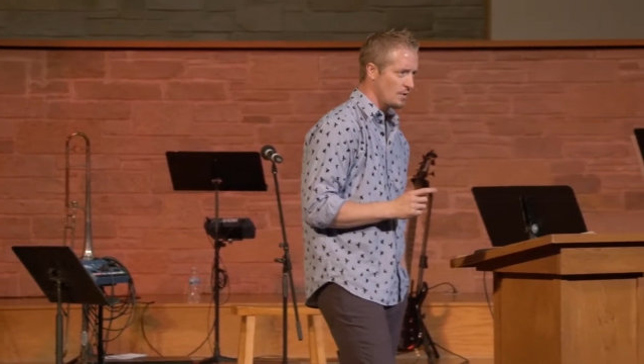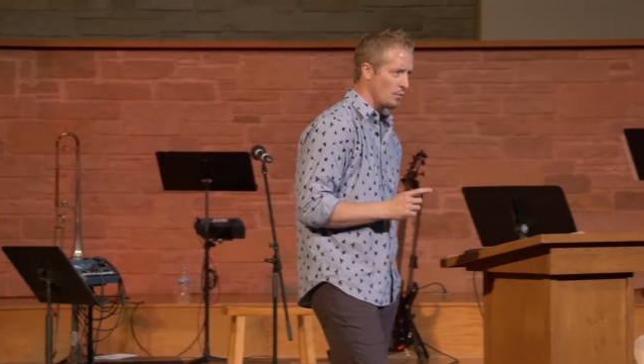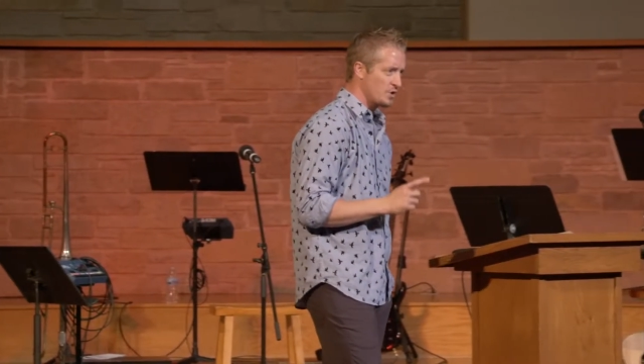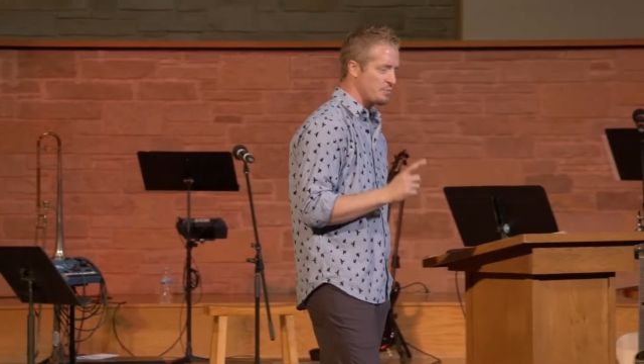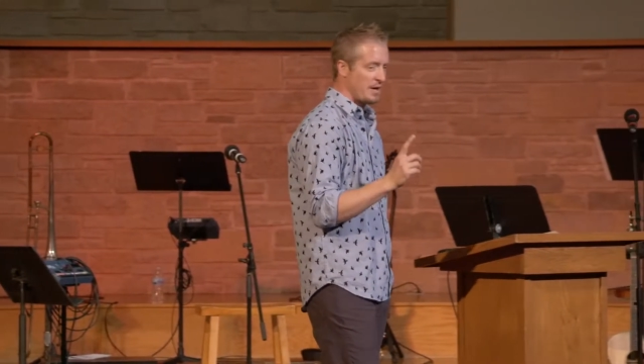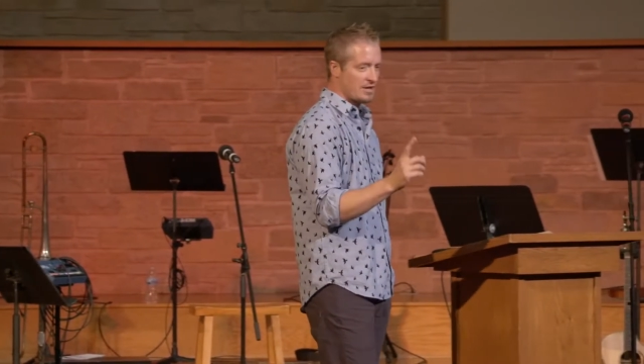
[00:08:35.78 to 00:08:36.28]

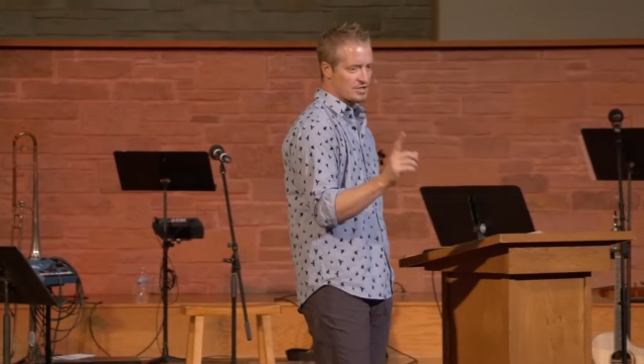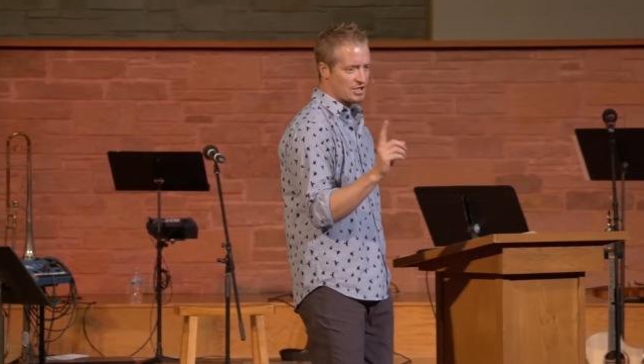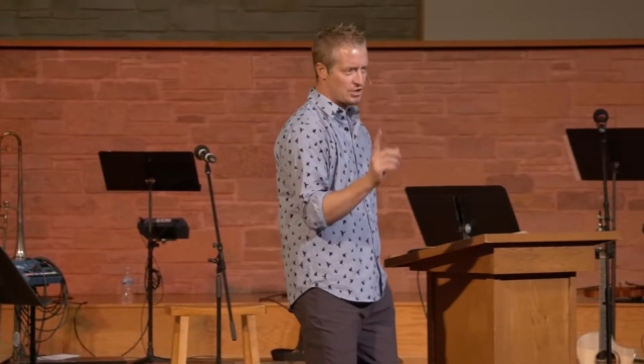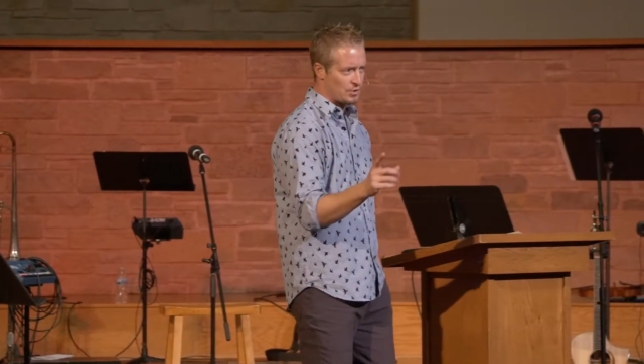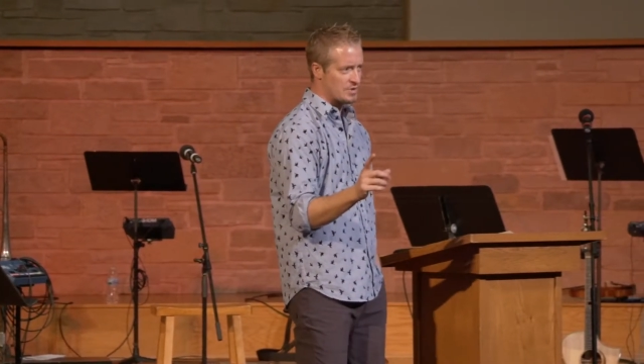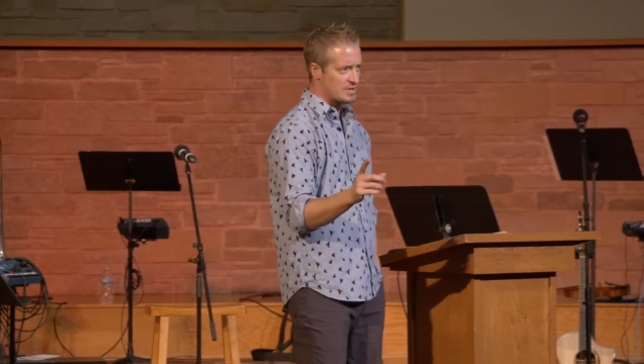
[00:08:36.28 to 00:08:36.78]
Which parents can
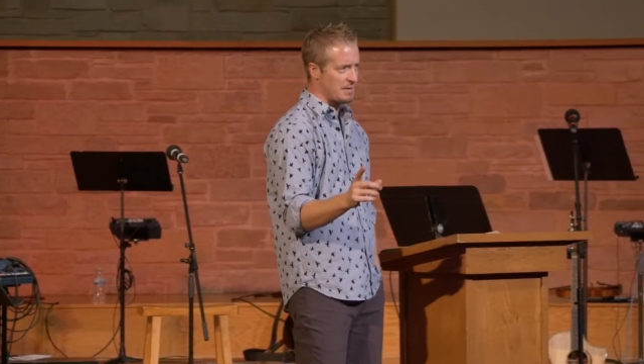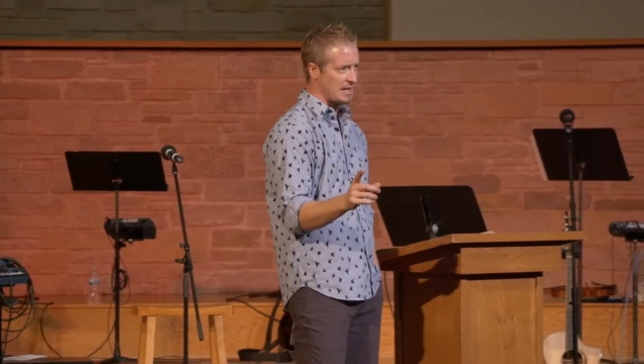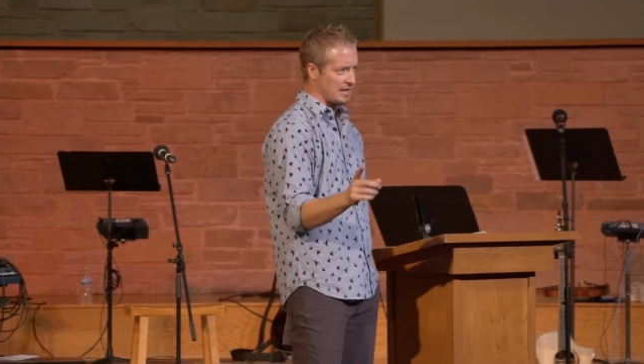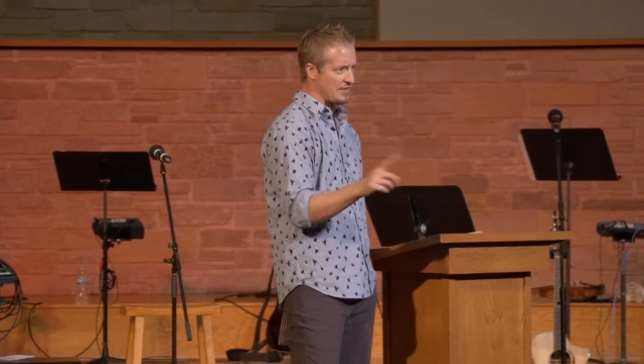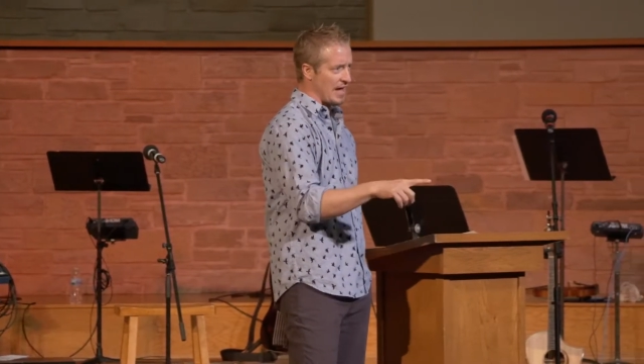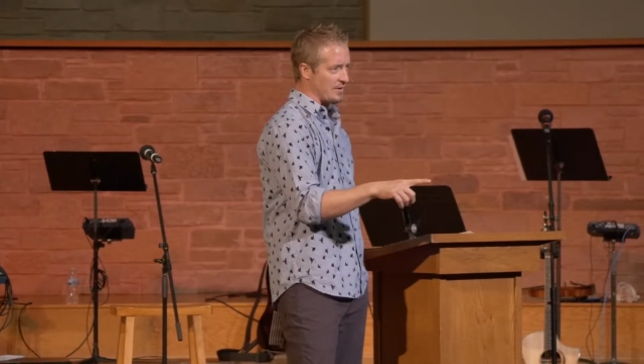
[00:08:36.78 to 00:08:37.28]
use to make
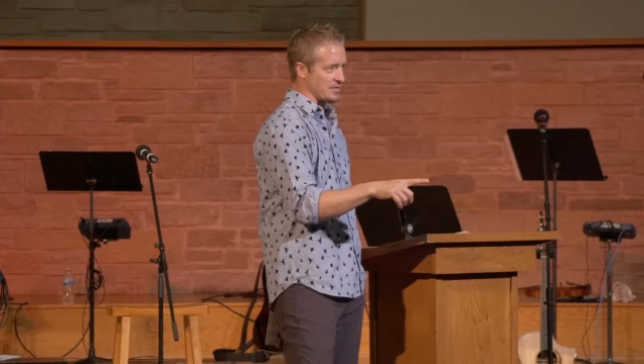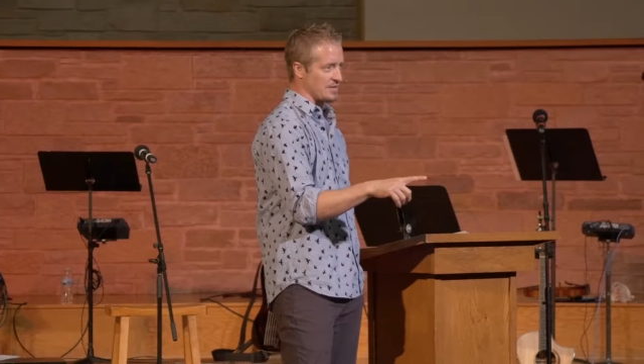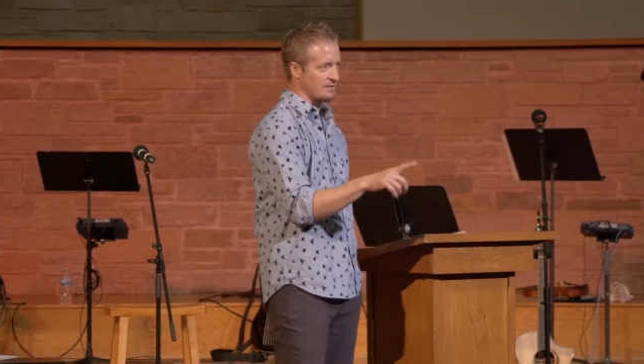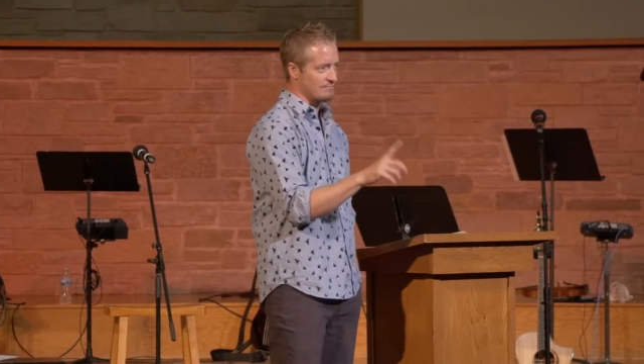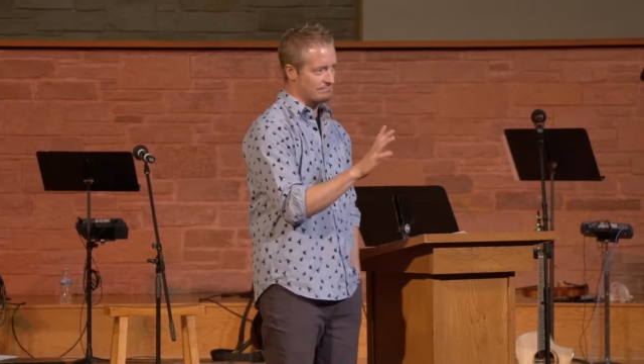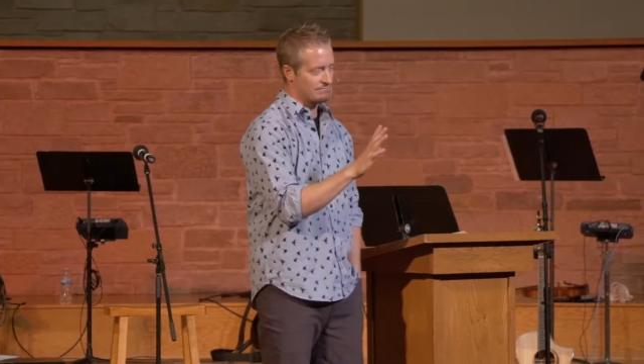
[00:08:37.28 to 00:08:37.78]
it 1,000.
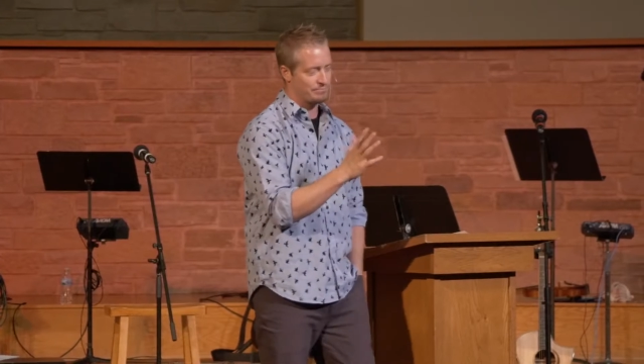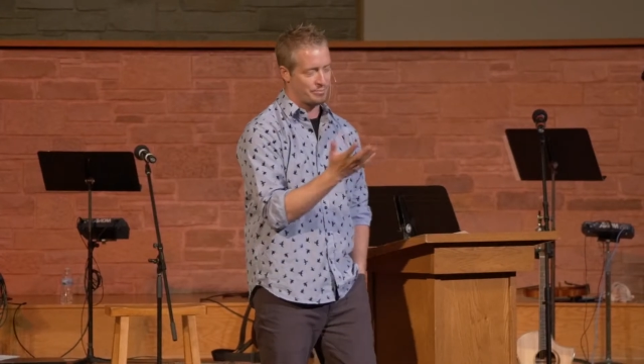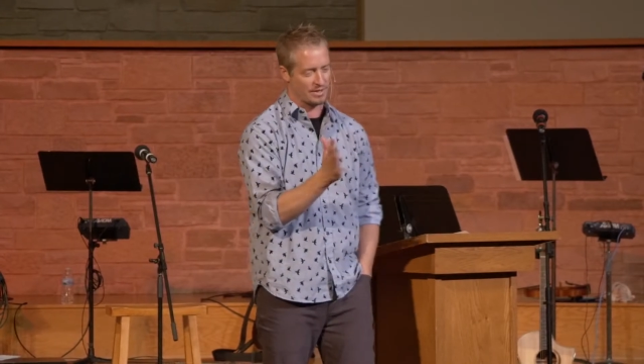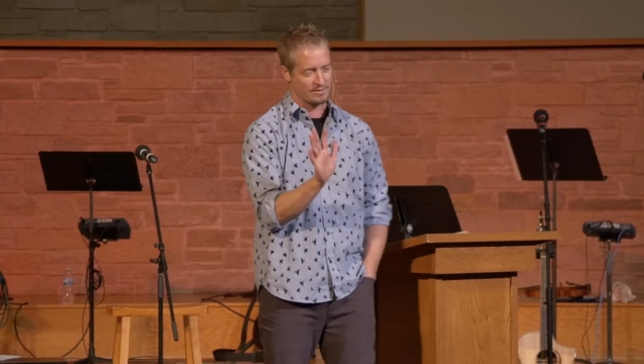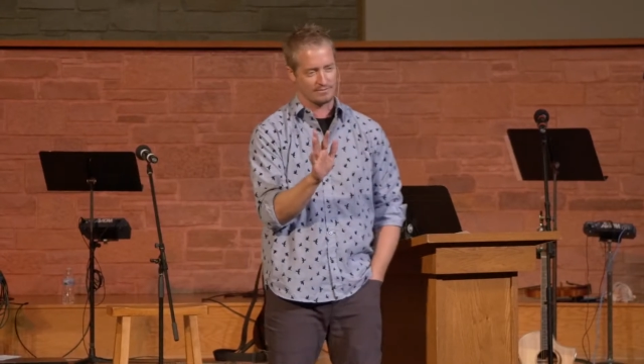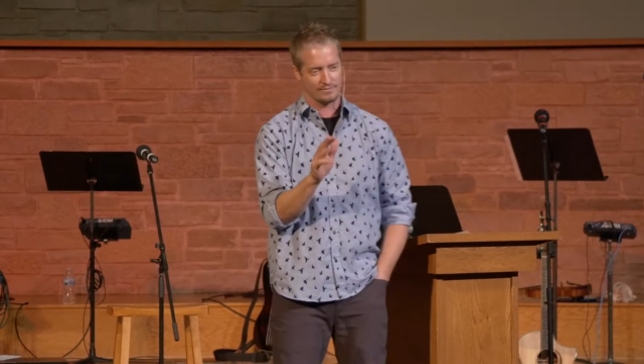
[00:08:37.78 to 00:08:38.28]
But